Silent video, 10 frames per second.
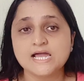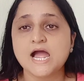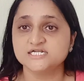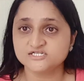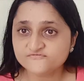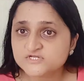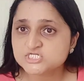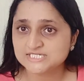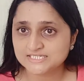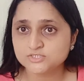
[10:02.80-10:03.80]

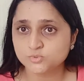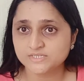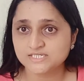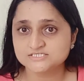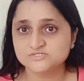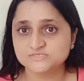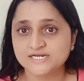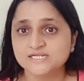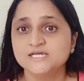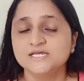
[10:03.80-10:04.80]
artificially doing it so that
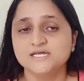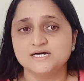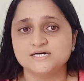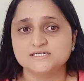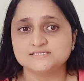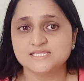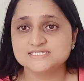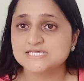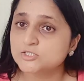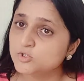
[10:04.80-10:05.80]
there is
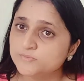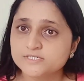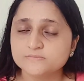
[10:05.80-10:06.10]
equilibrium